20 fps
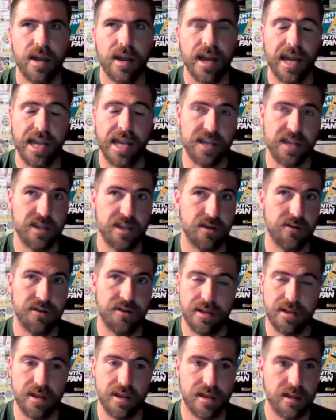I guess it's
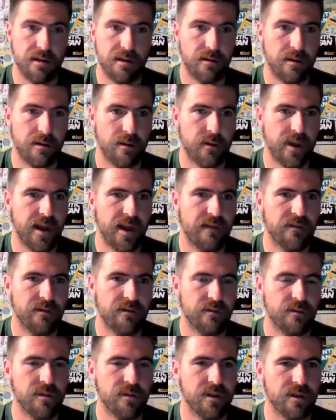usually the theory we have
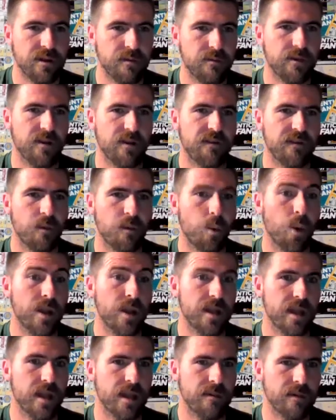with really good players on
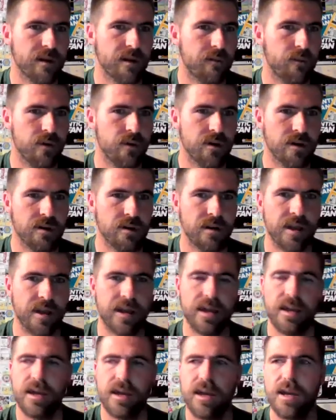one game, like Booker,
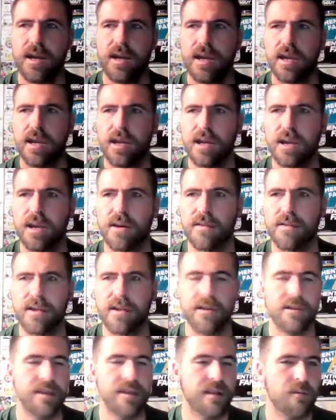like,
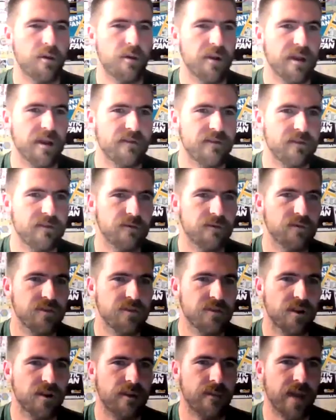they won't have 2
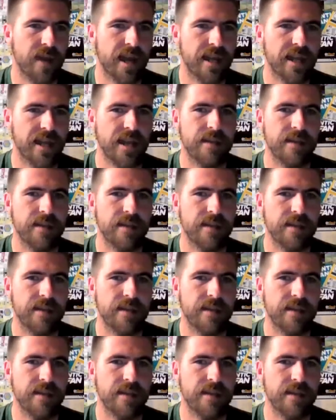straight bad